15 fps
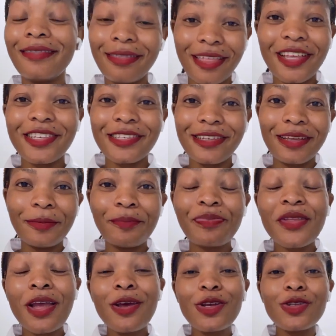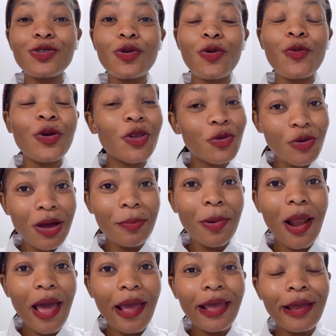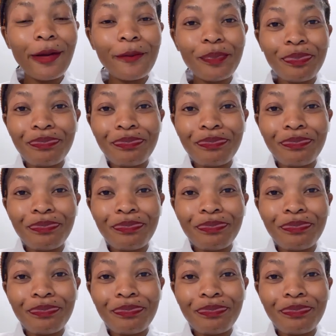That's it. So when you apply